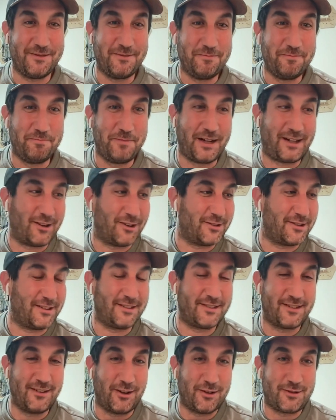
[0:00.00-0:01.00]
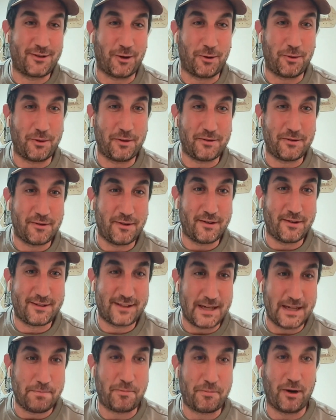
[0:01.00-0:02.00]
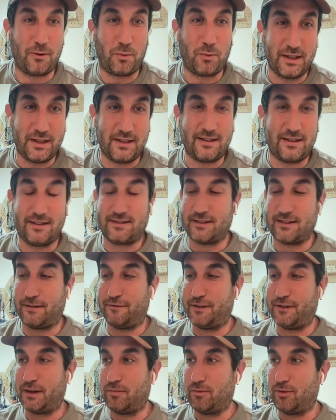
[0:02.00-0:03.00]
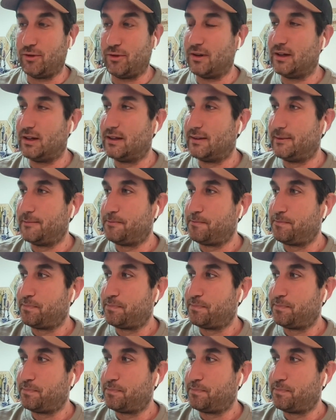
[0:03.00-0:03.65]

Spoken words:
reason, because it's not so simple, we needed something more.